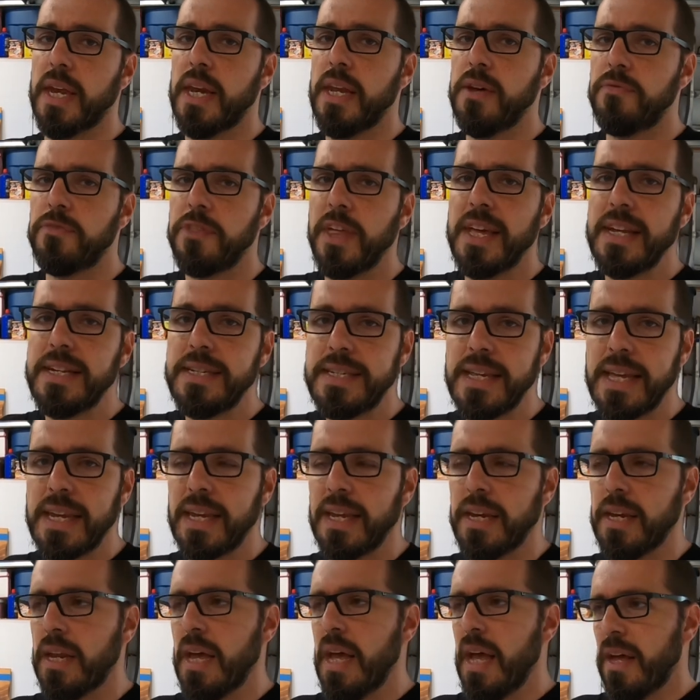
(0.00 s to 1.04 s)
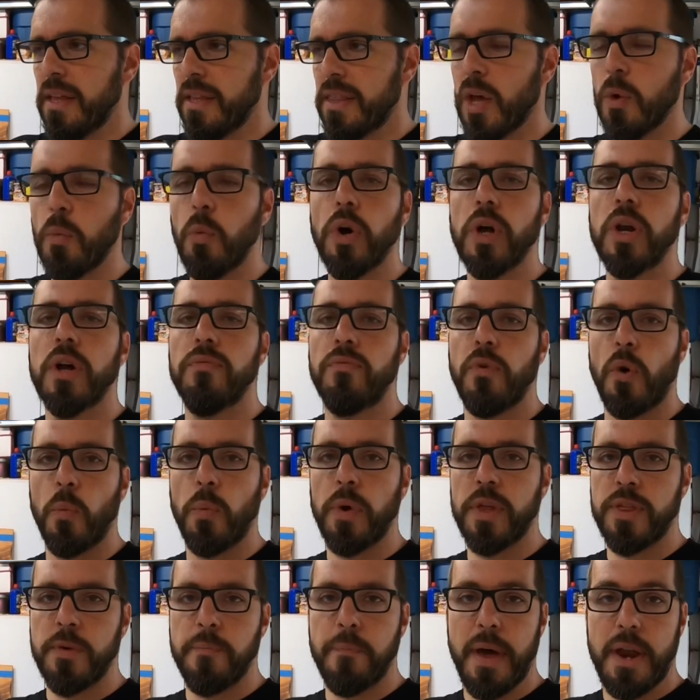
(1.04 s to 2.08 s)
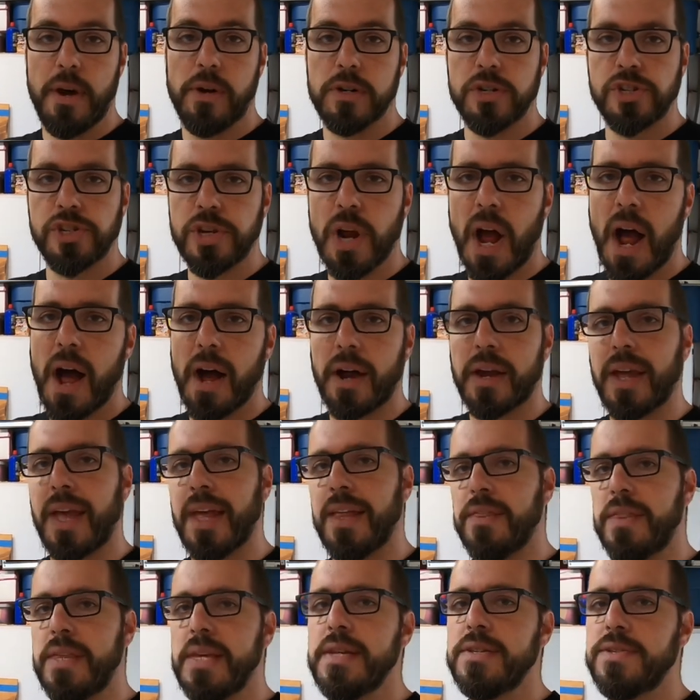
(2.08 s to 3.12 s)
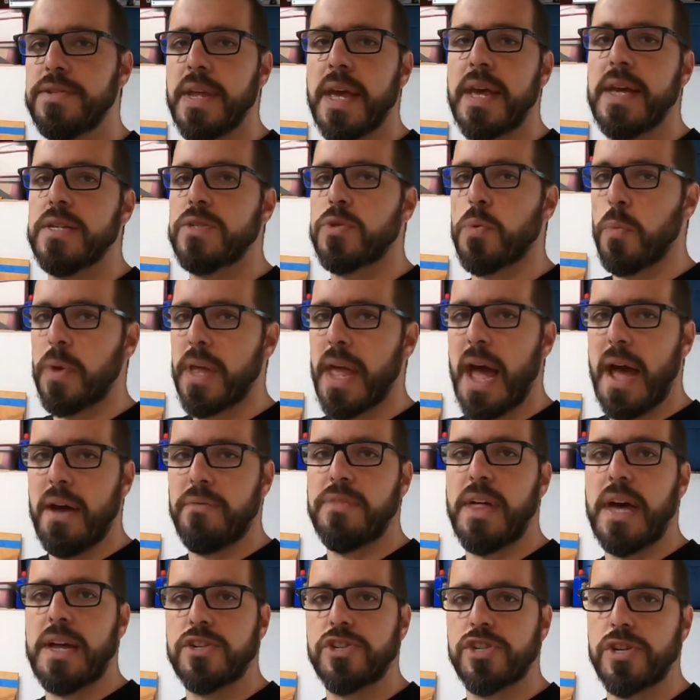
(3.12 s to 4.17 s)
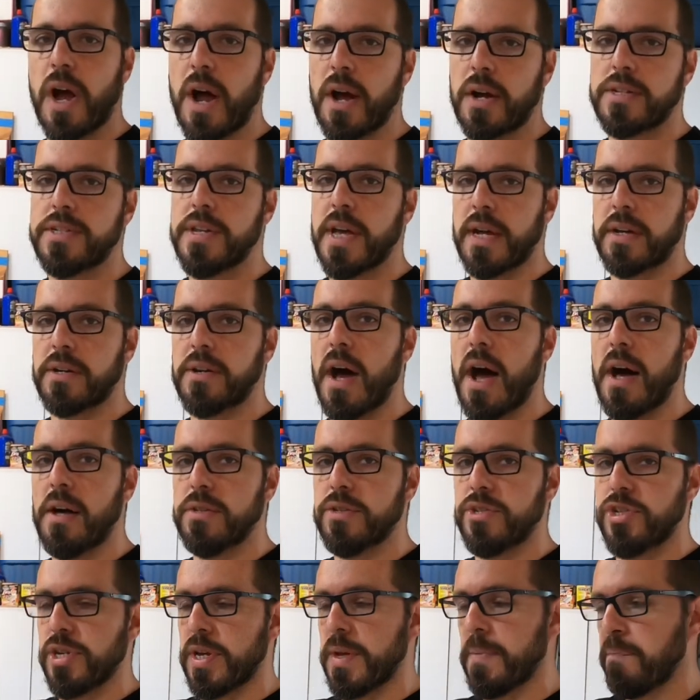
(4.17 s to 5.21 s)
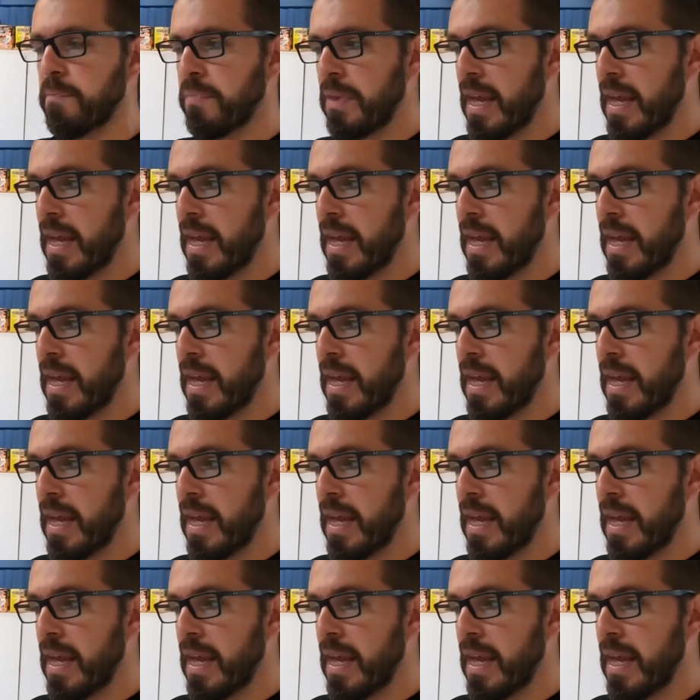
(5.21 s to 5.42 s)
And if they didn't, they would have with a better shock. And these days we have that shock technology.